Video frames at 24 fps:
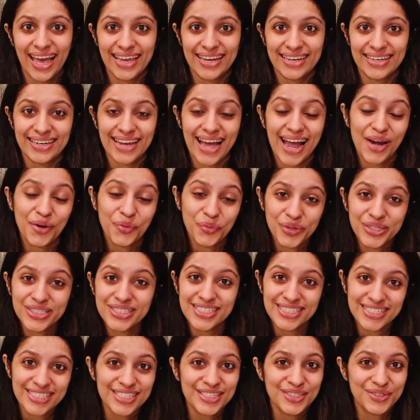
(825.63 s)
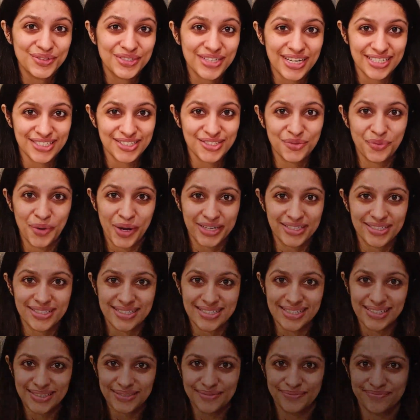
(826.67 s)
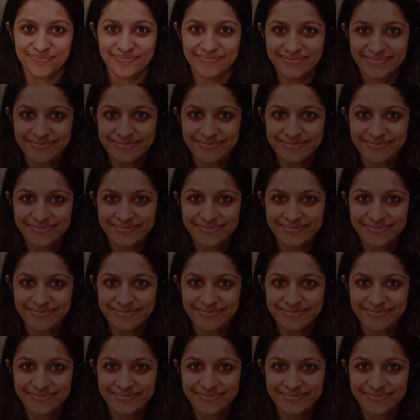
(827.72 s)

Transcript: And I will see you next Wednesday.